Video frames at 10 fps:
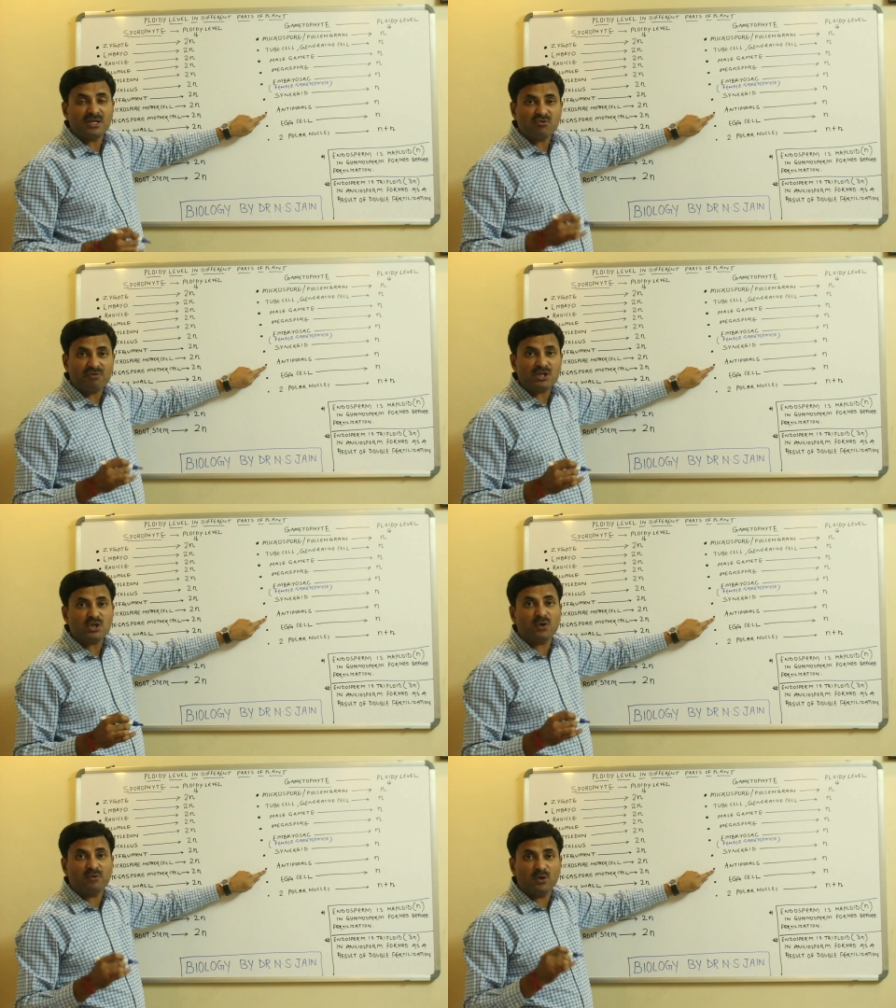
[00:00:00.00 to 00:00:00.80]
the
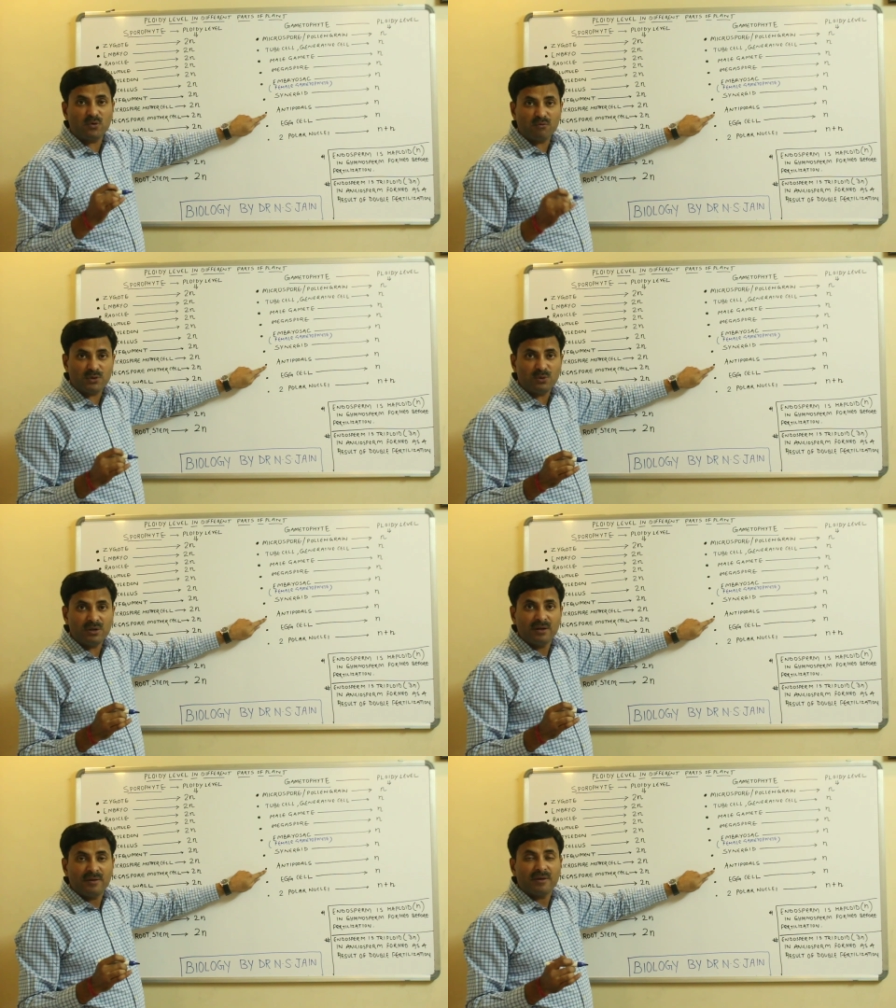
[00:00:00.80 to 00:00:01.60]
structure of the
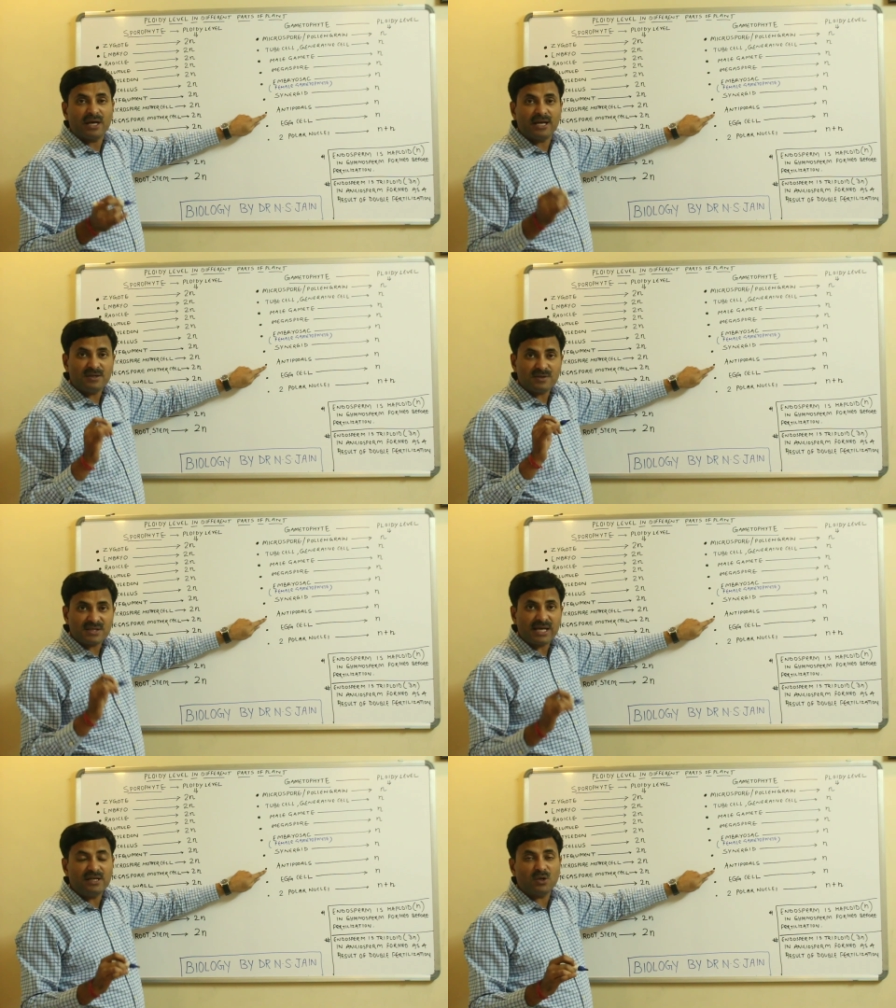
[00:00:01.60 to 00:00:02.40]
ovule,
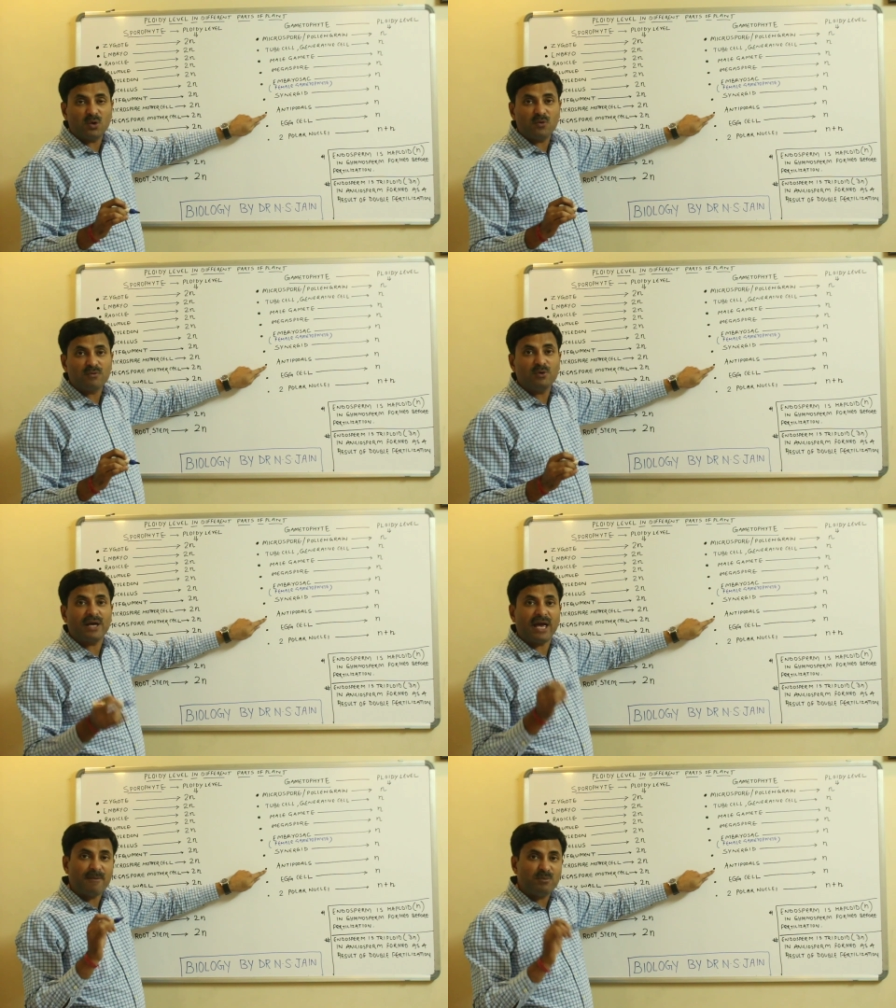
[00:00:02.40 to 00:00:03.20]
inside the ovule
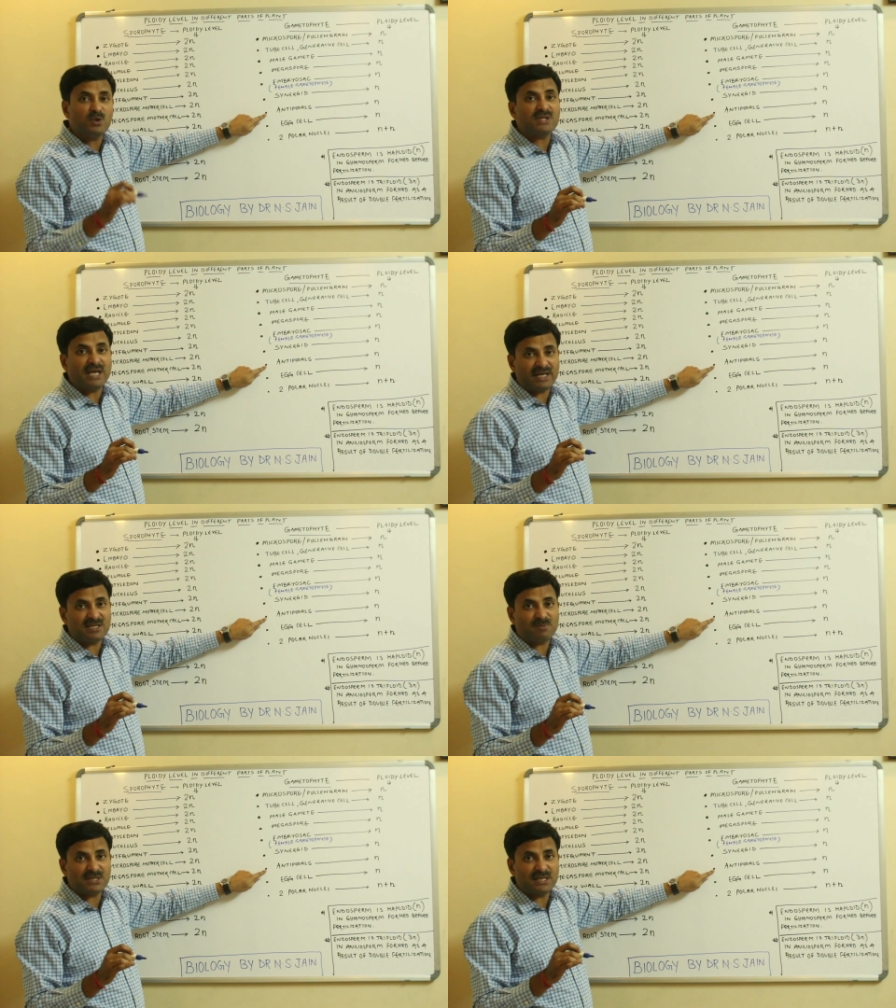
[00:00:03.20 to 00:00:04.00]
embryo sac
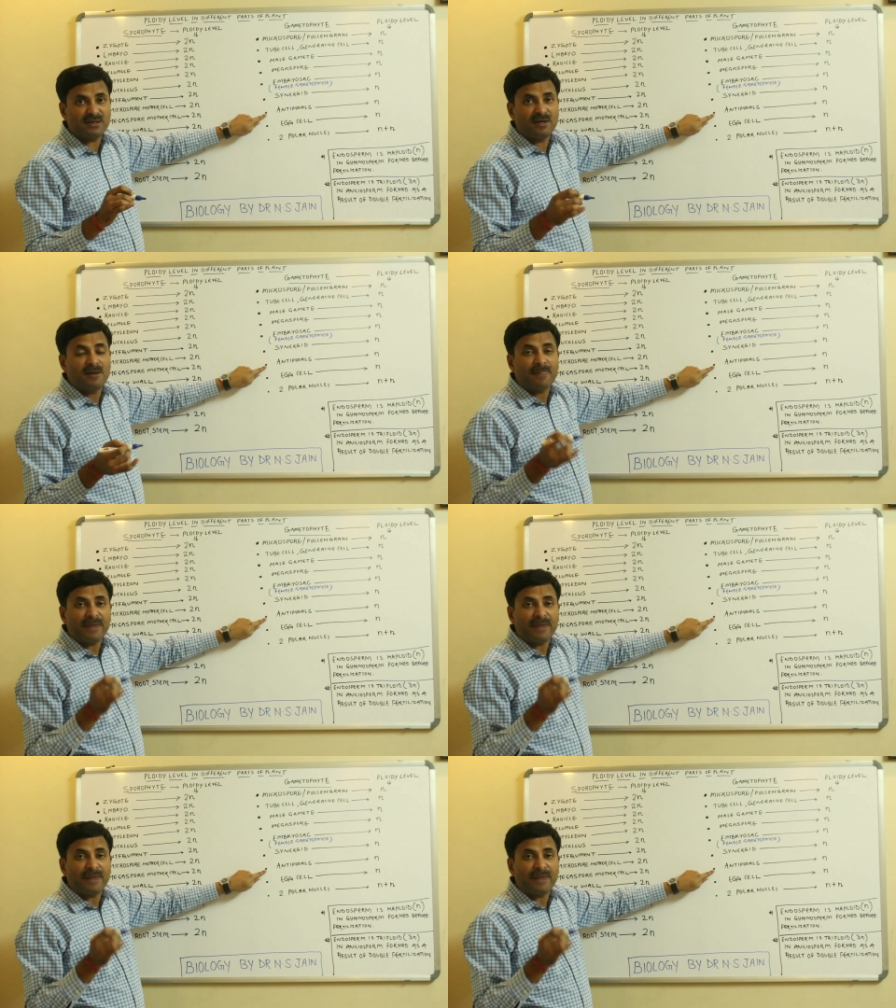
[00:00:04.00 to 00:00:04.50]
is present,